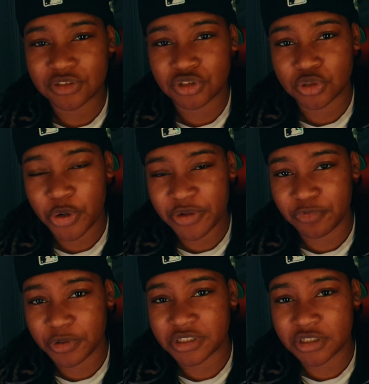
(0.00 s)

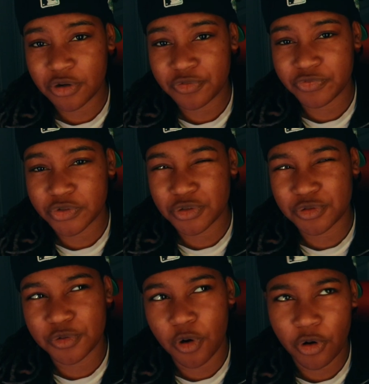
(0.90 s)
Soy-free
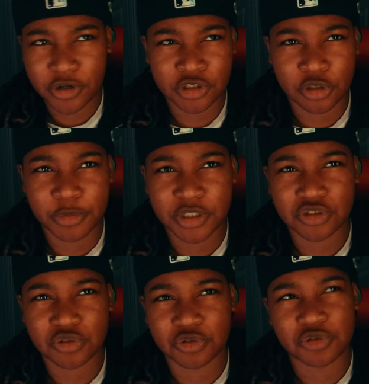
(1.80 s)
tofu, oyster
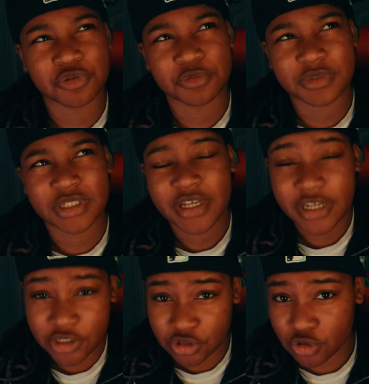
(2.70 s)
mushrooms, and